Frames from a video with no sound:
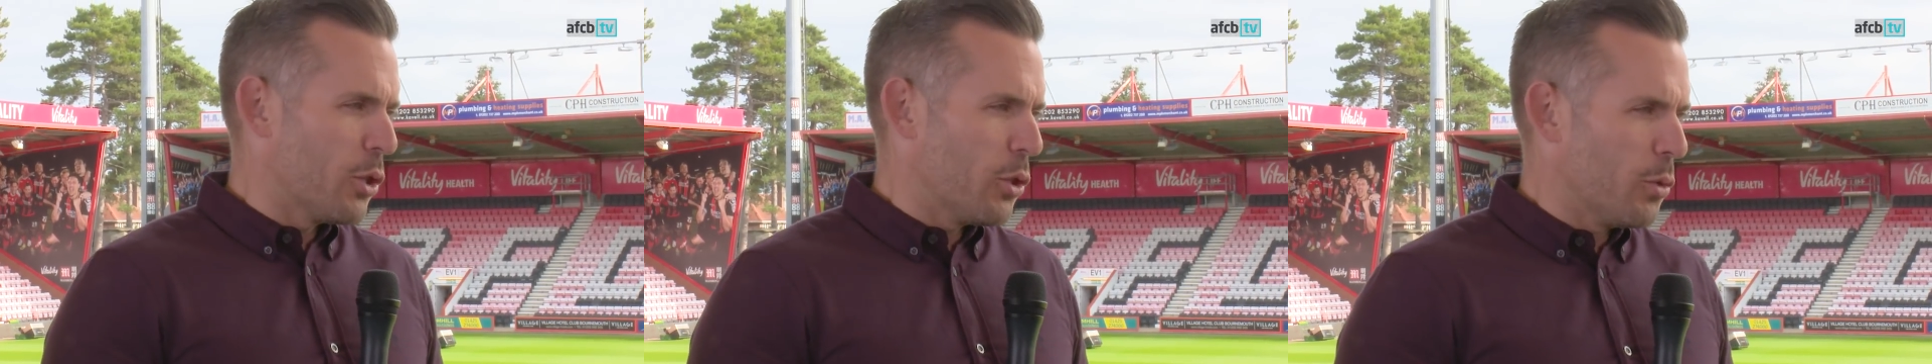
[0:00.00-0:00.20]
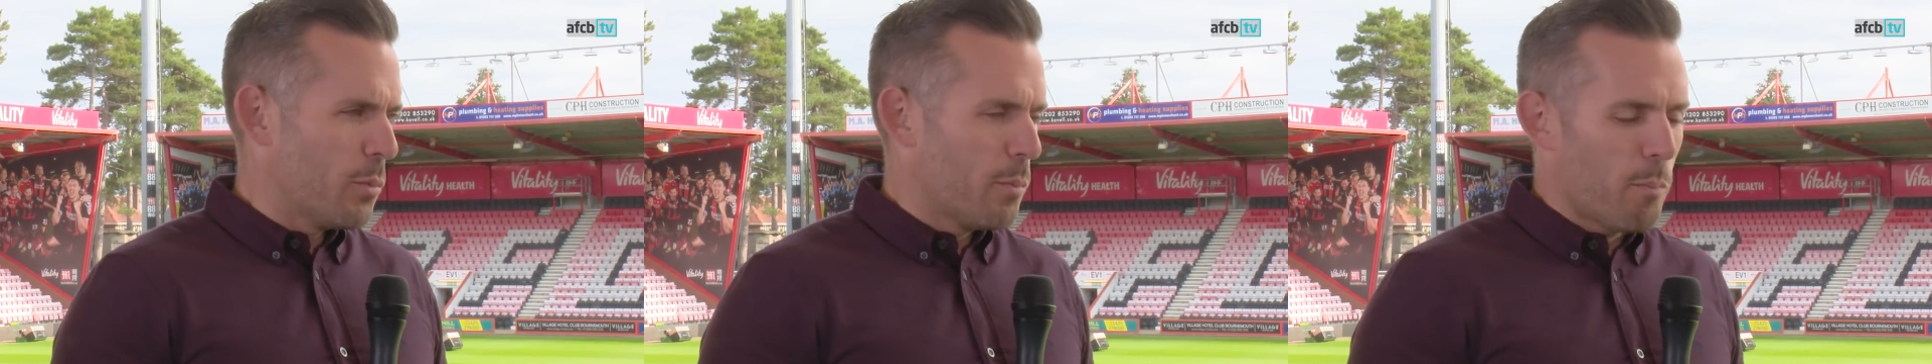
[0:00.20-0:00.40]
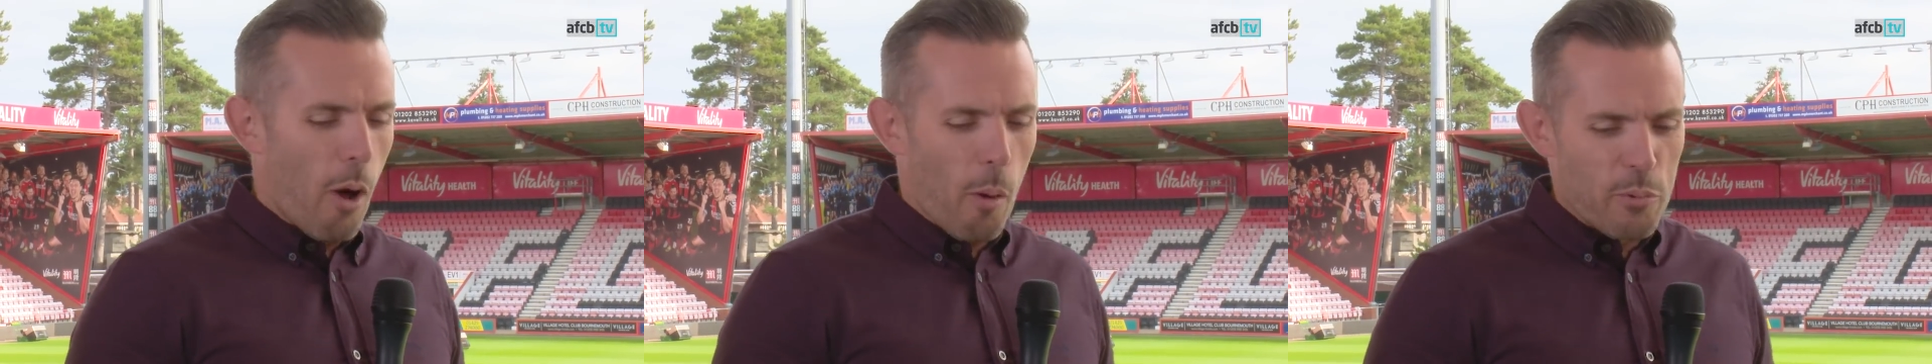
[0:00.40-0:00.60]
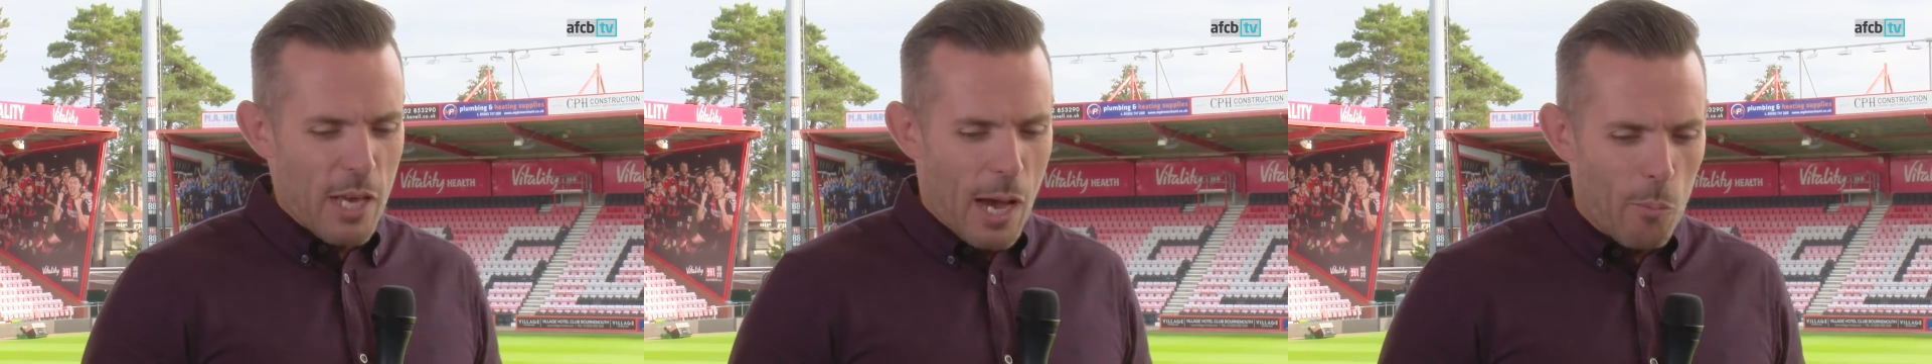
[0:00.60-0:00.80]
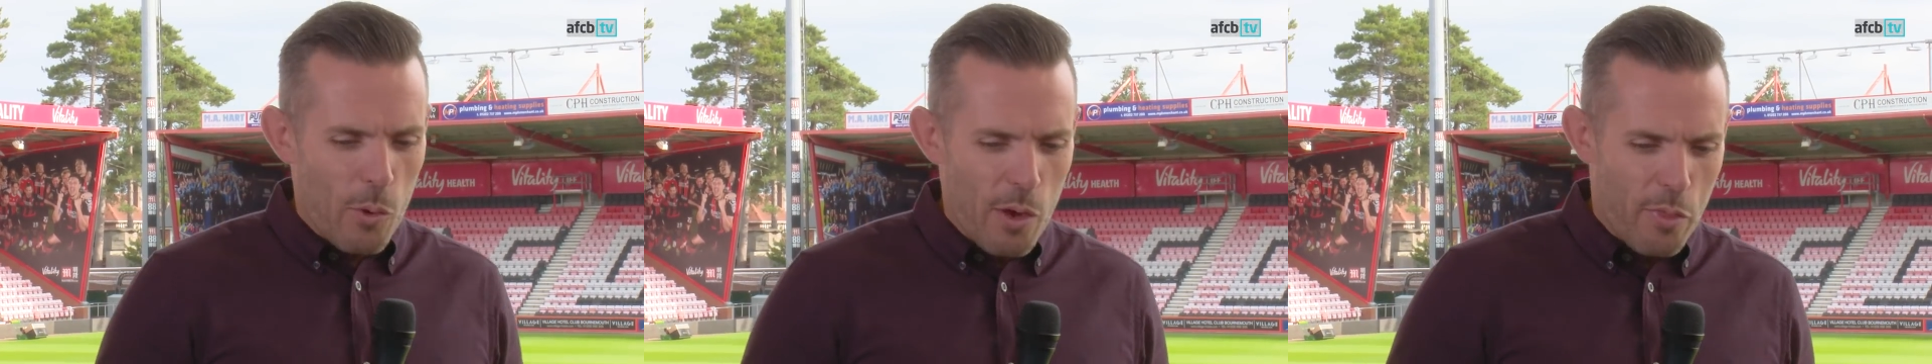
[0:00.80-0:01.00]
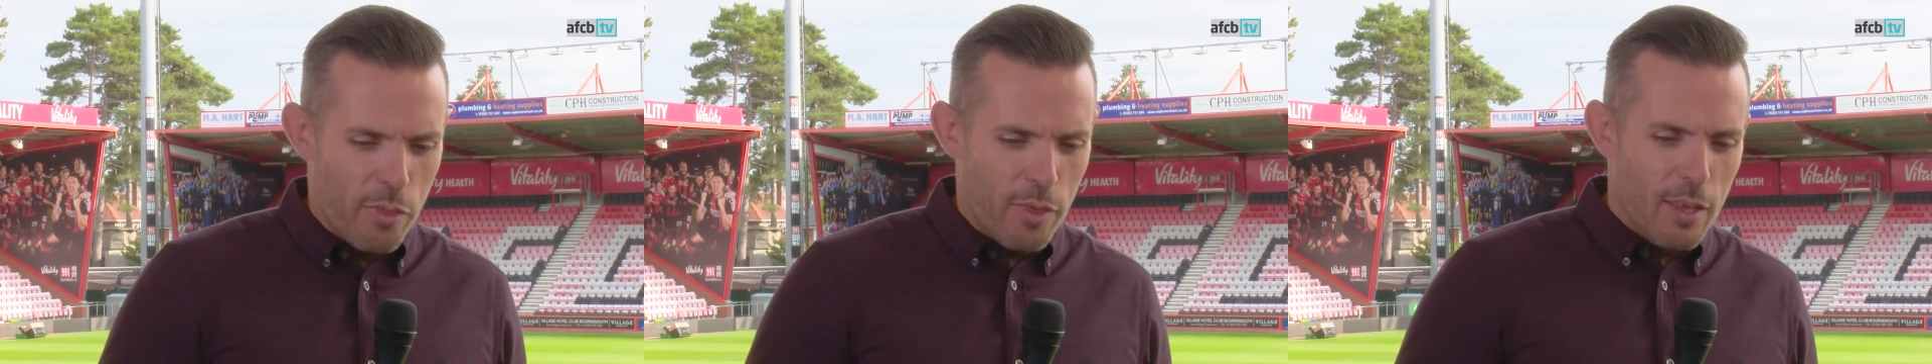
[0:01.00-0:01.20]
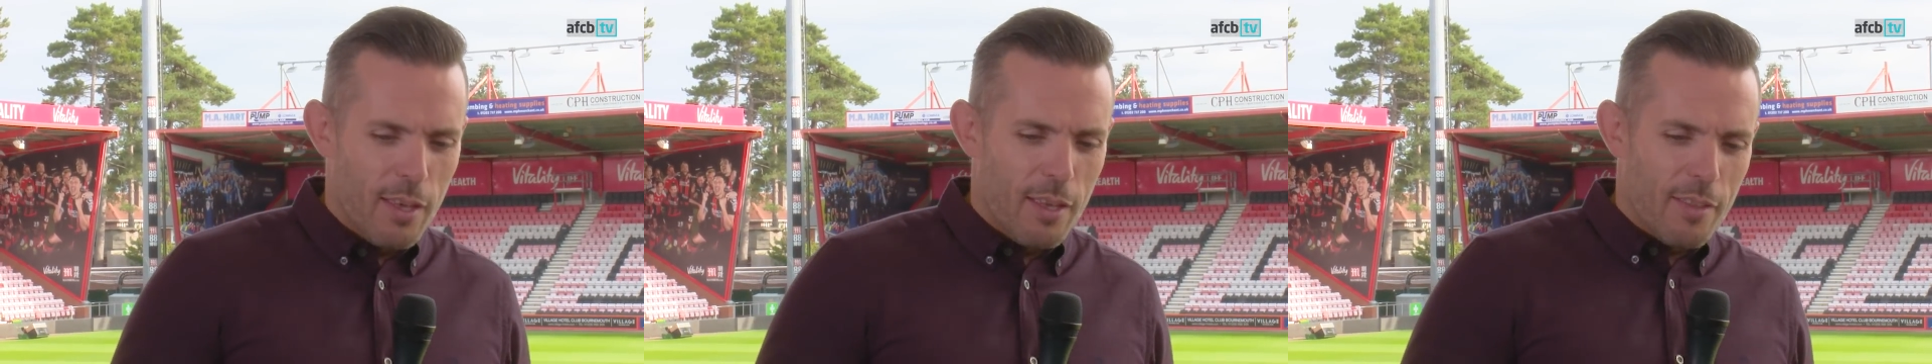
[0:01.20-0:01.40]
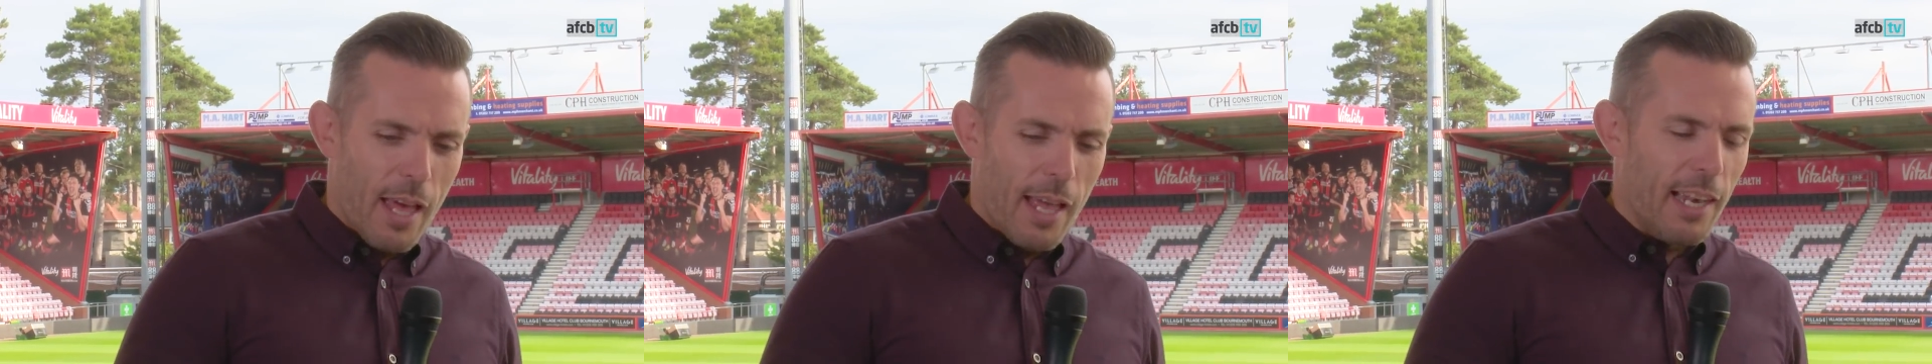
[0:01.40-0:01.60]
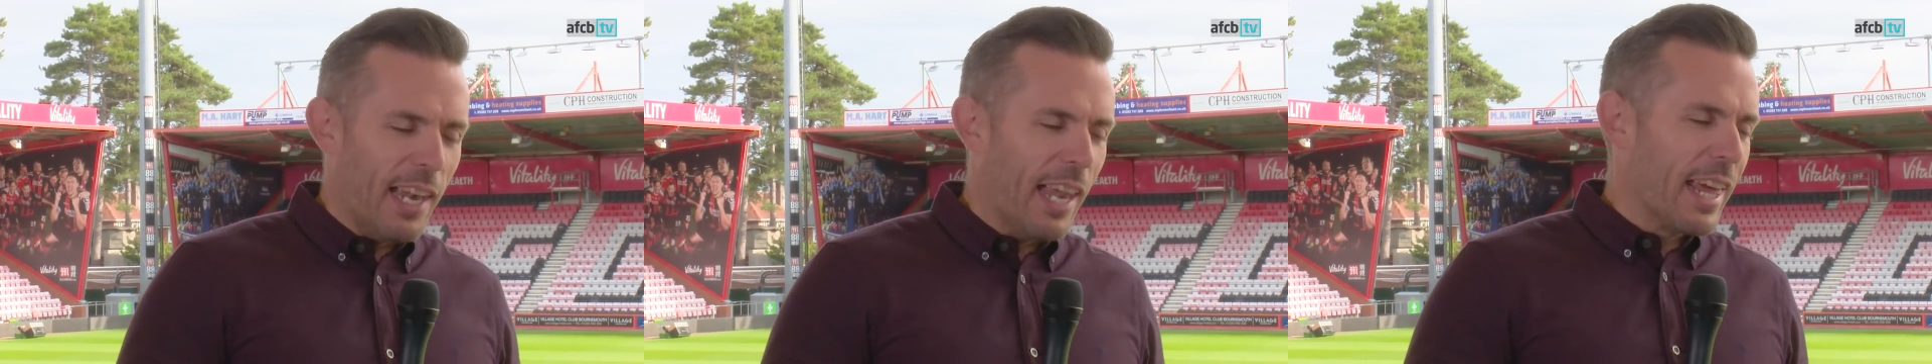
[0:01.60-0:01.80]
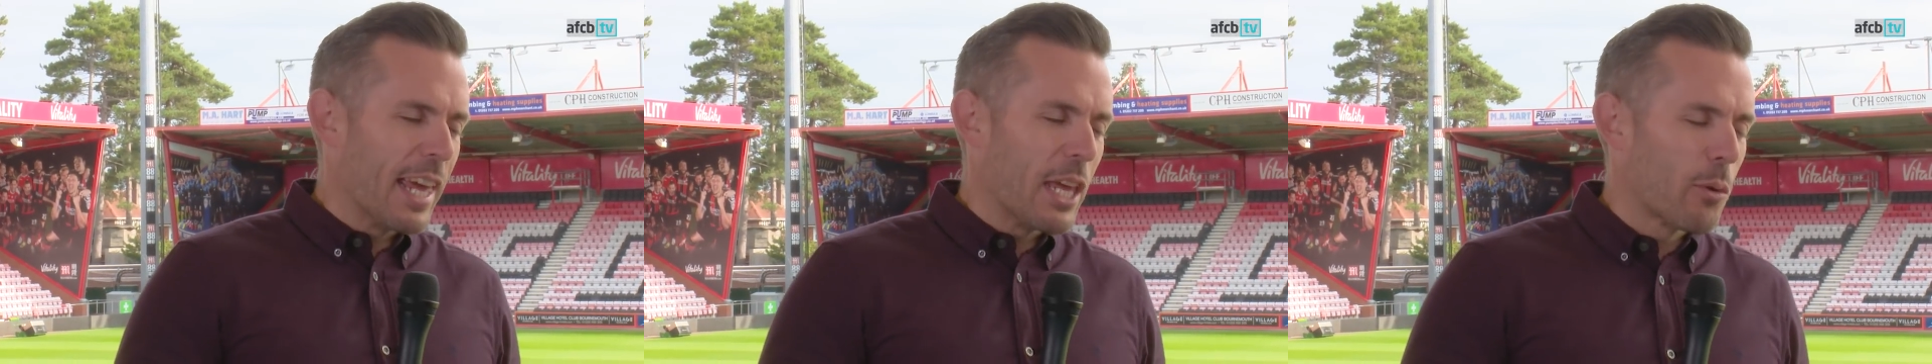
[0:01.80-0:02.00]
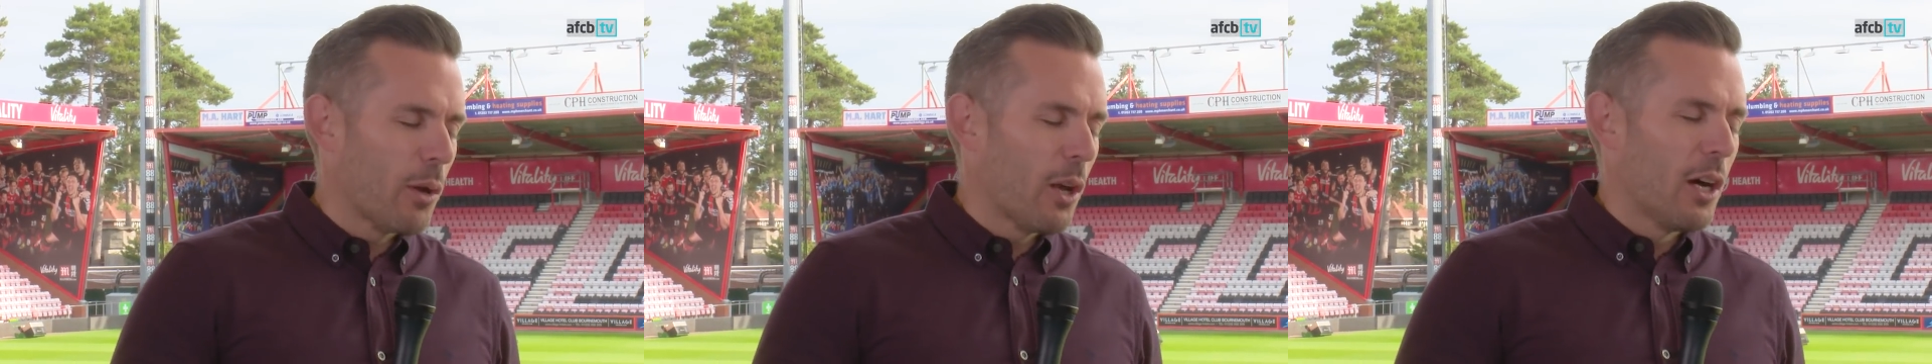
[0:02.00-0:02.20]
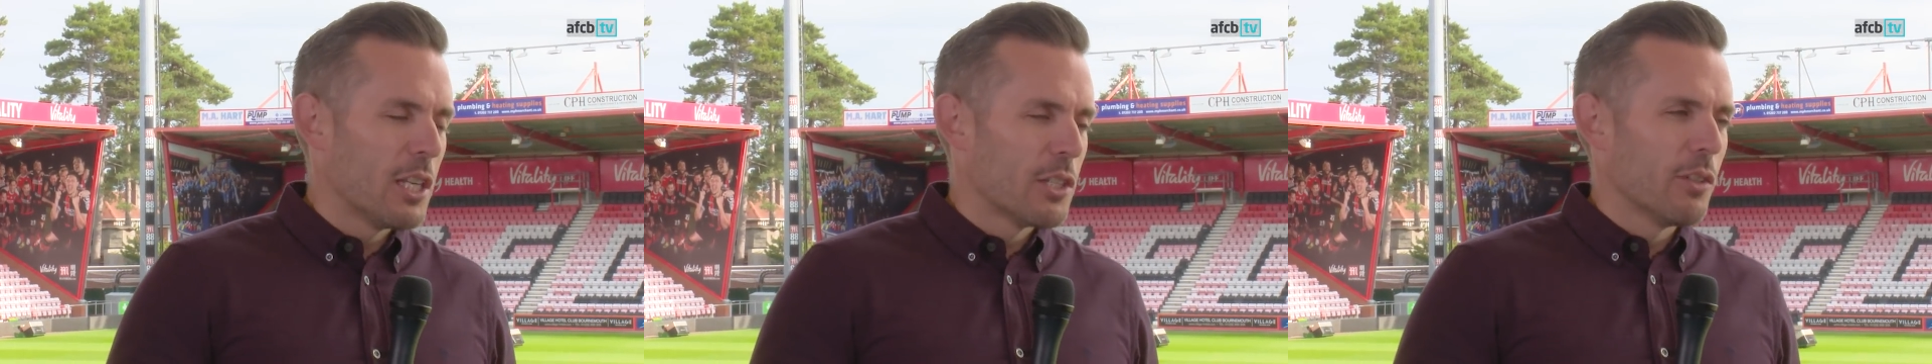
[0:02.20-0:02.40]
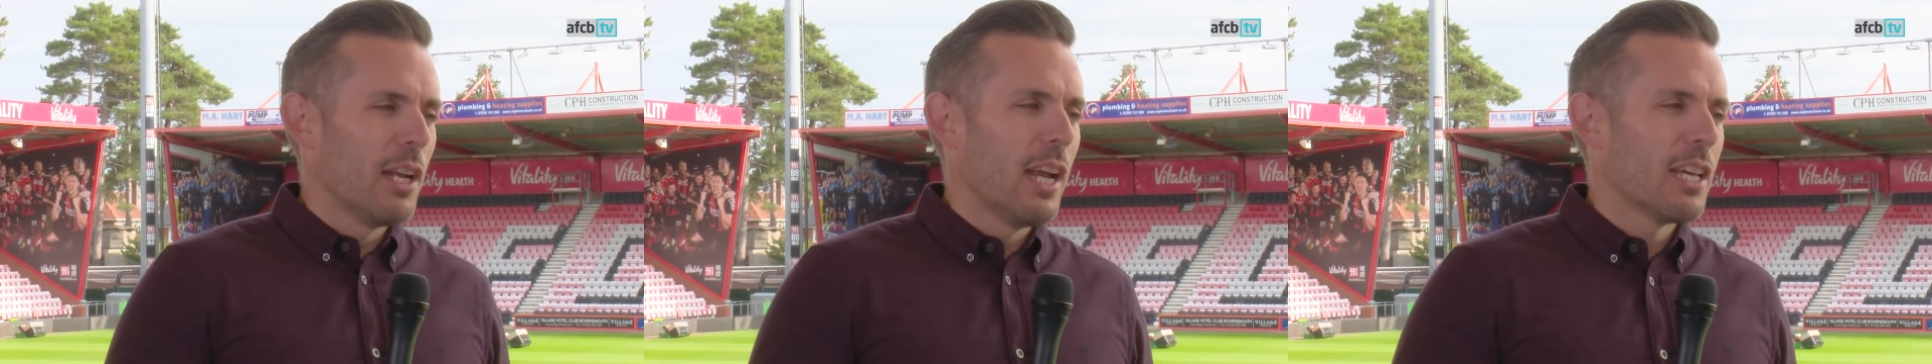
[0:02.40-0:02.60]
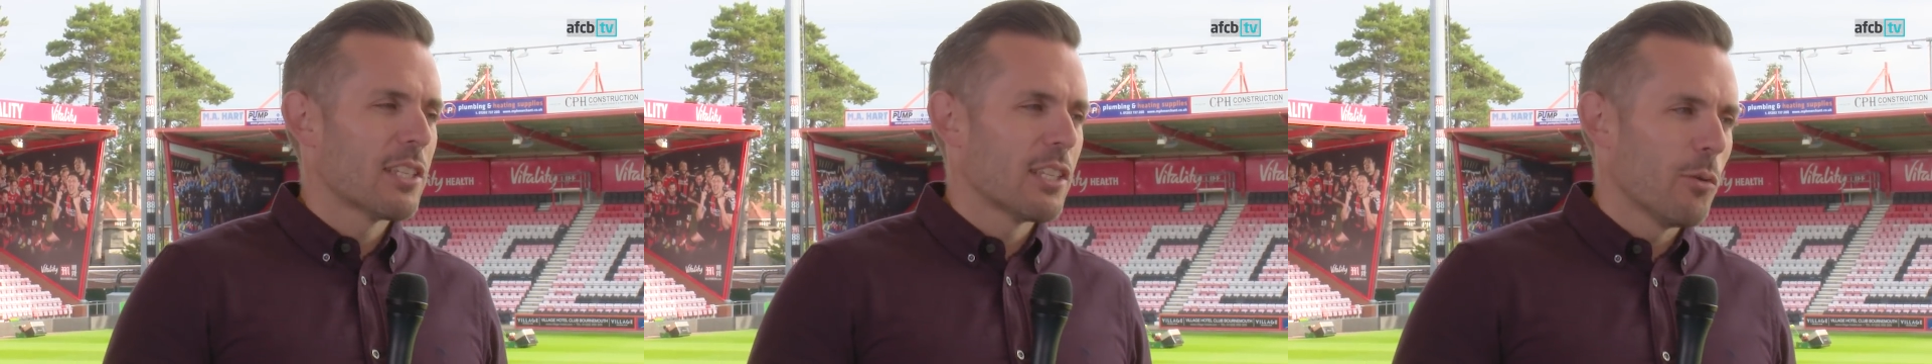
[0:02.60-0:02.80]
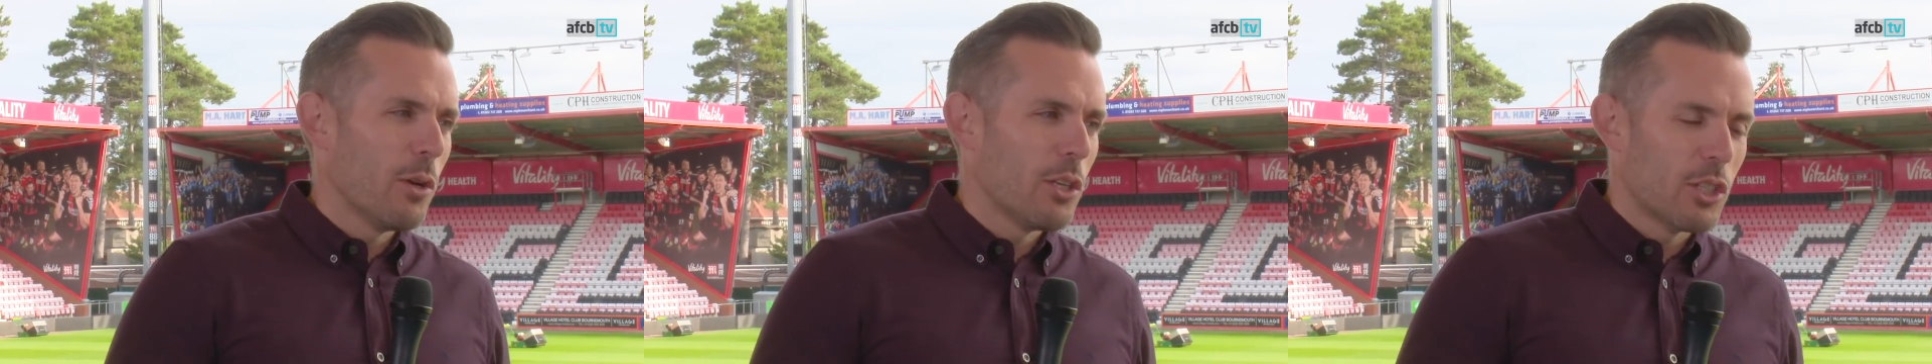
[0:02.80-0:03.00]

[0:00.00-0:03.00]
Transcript: who popped up with that late equaliser at Leicester,